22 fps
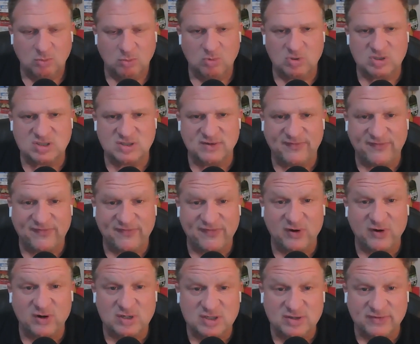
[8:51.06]
was the
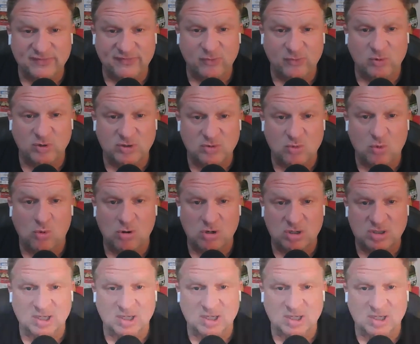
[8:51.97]
first fourth
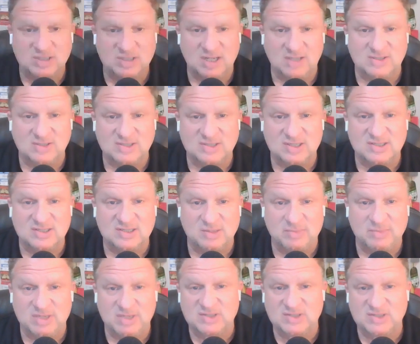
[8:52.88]
quarter touchdown since the
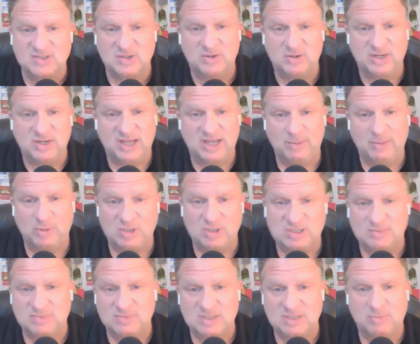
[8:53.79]
Minnesota game on
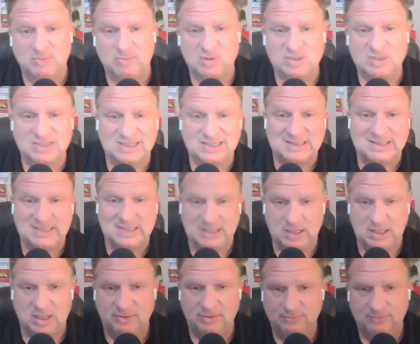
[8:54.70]
September
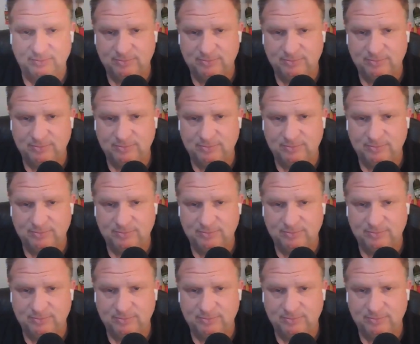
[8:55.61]
16th.